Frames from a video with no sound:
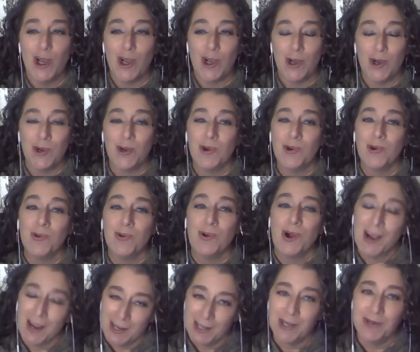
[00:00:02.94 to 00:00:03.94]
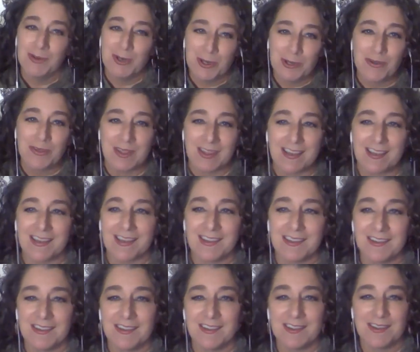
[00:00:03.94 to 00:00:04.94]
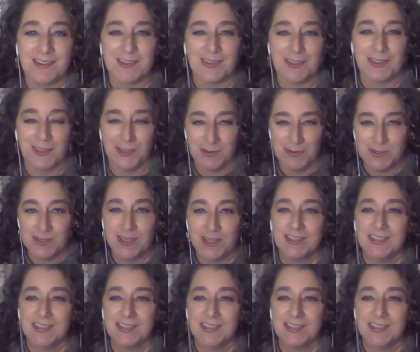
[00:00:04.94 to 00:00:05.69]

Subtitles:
Oh, I know what you're thinking. You saw